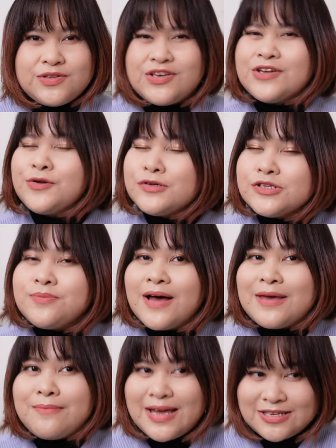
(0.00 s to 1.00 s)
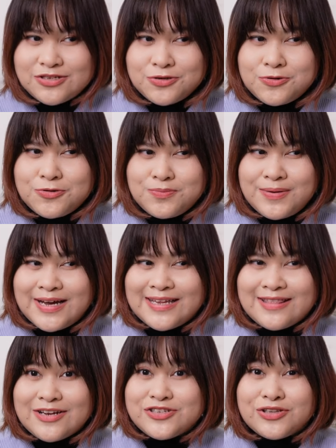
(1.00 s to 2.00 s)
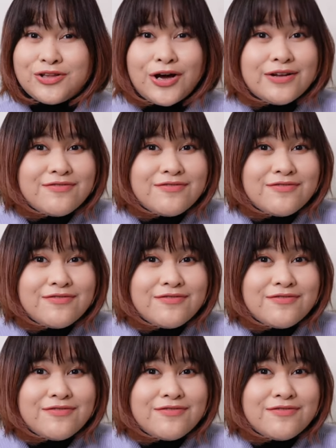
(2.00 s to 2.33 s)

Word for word: You can also buy a bento, but there's a lot